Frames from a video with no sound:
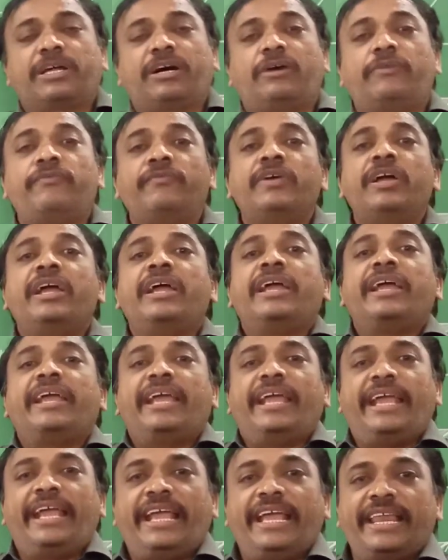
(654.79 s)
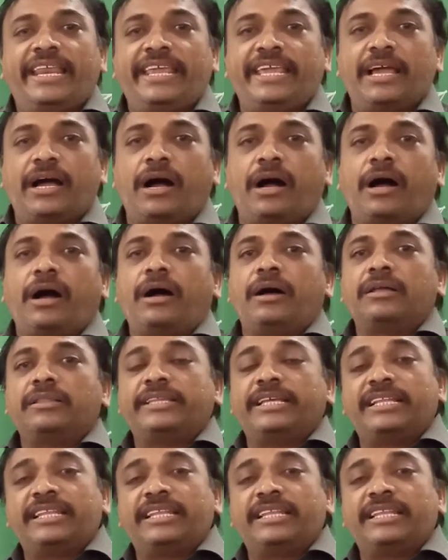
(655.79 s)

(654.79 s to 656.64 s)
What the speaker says: of area.